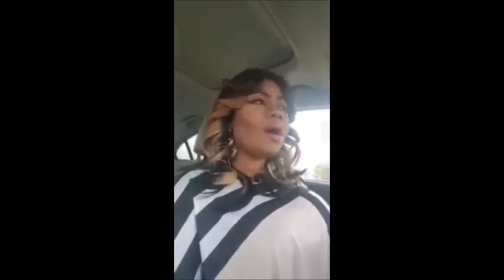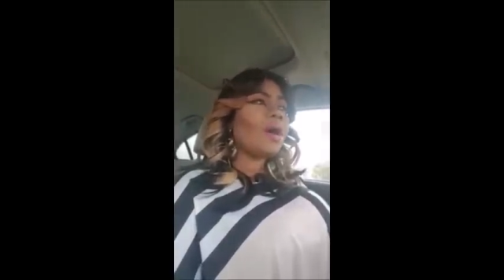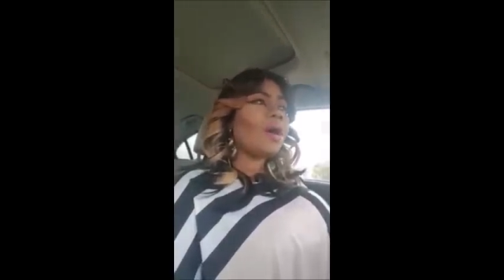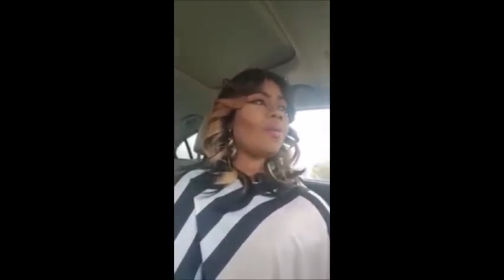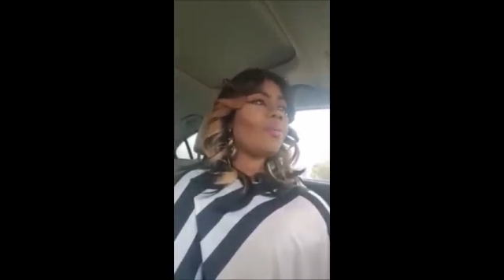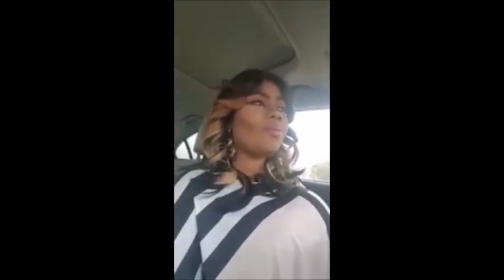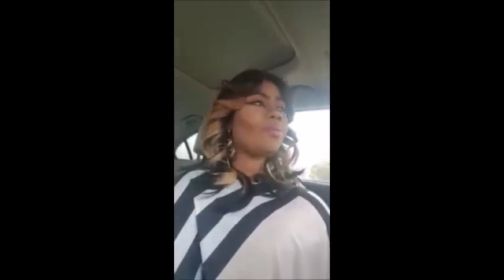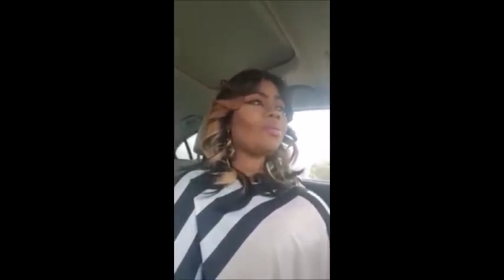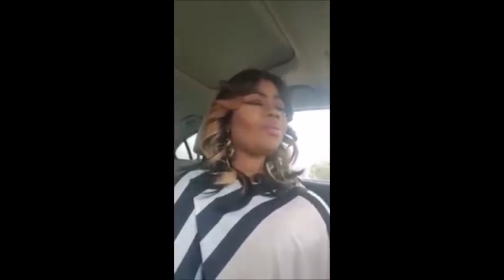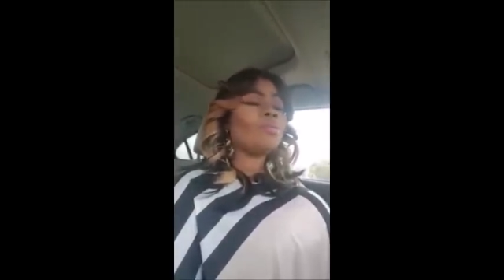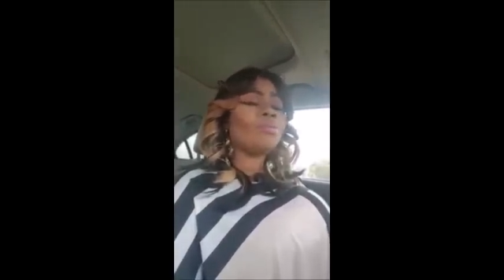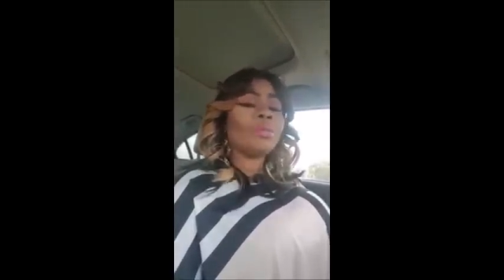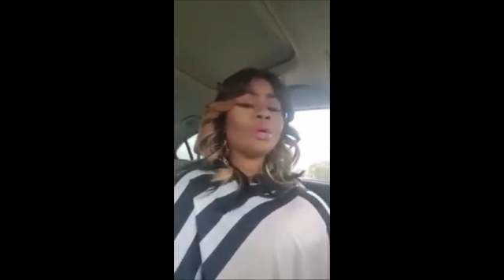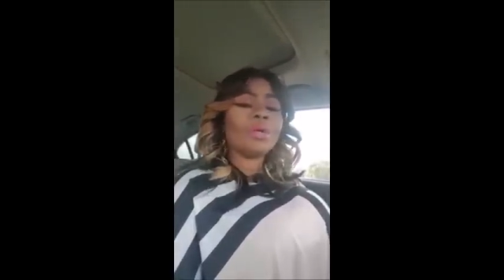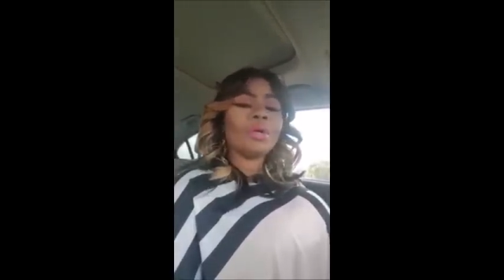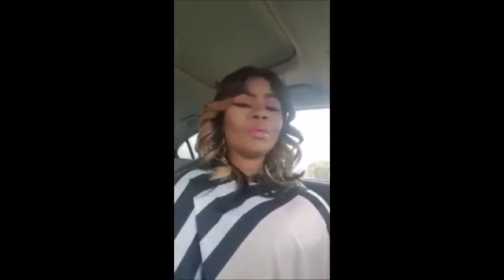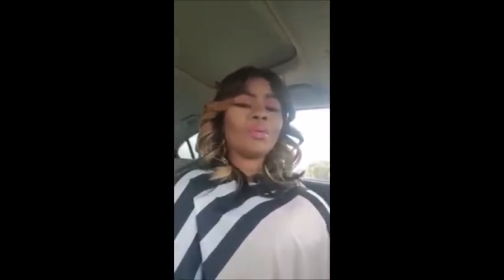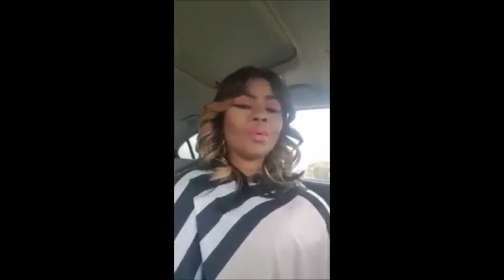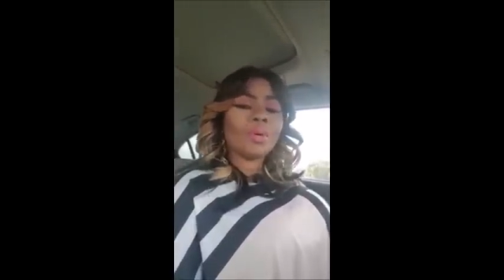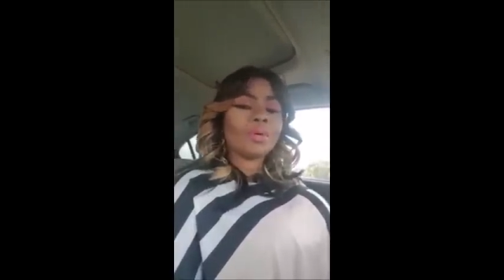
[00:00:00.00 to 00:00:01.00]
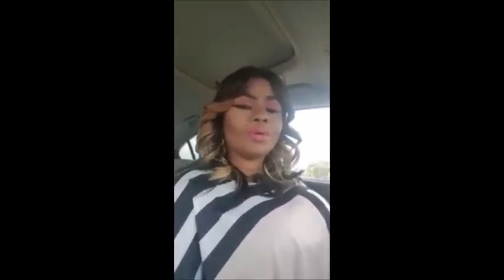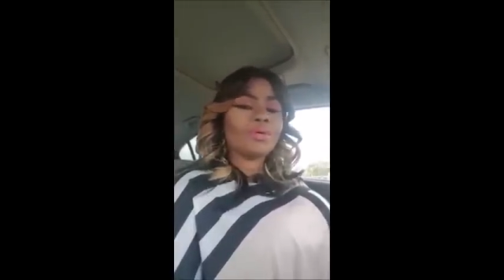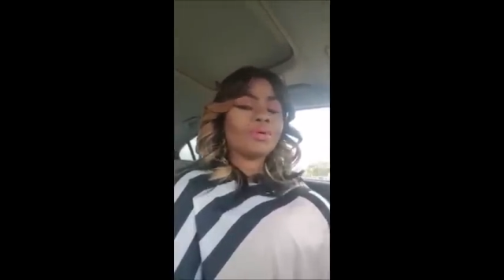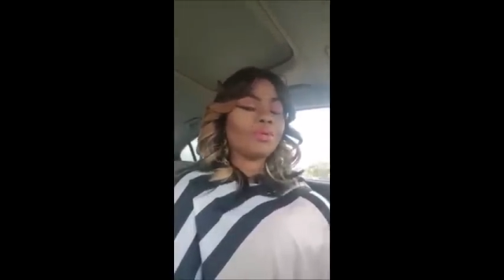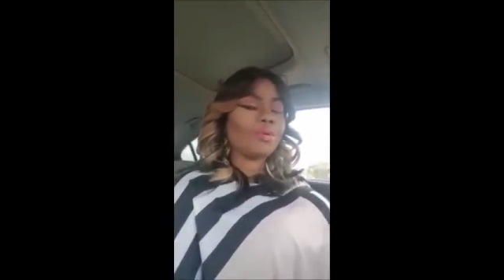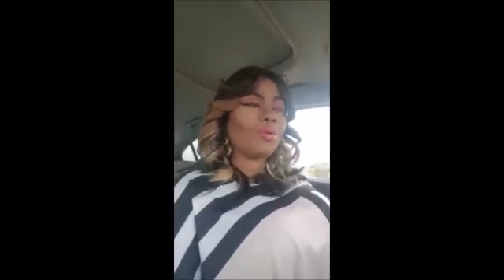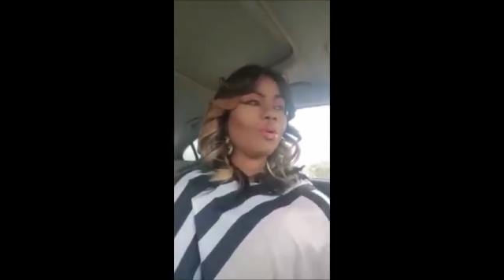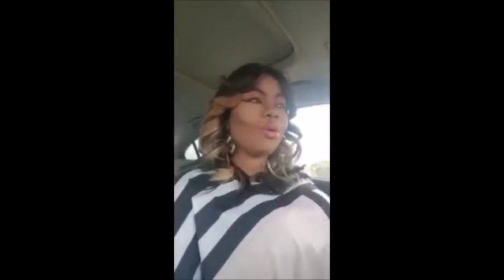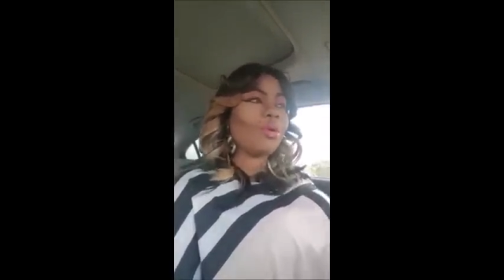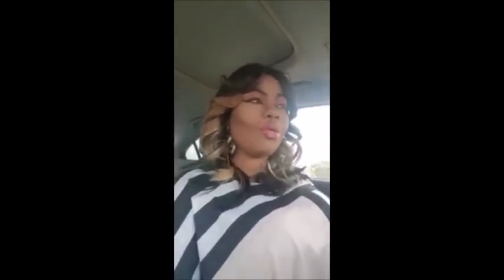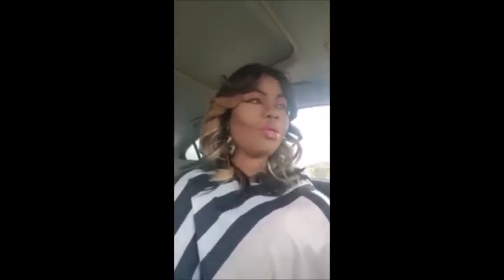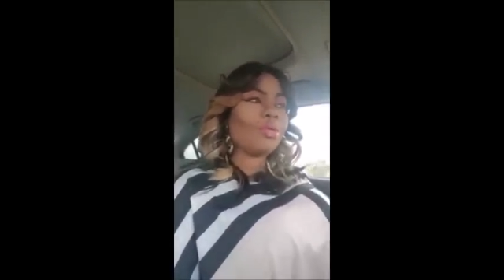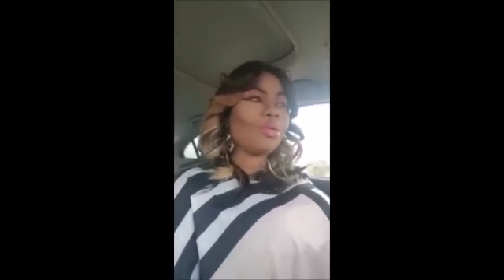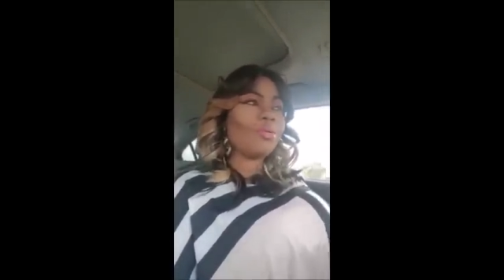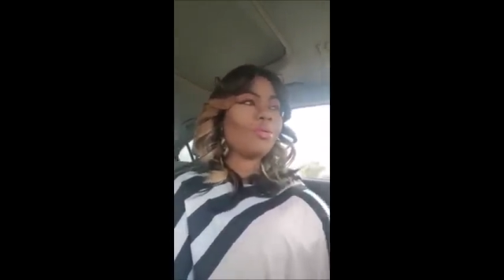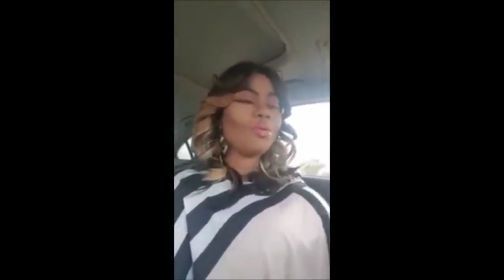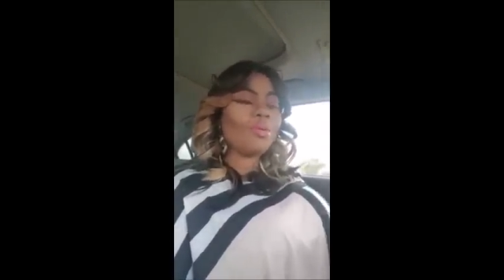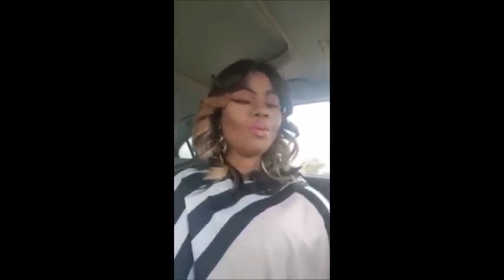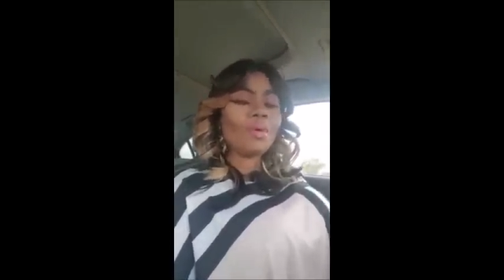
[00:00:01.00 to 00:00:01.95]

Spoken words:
No matter what you're going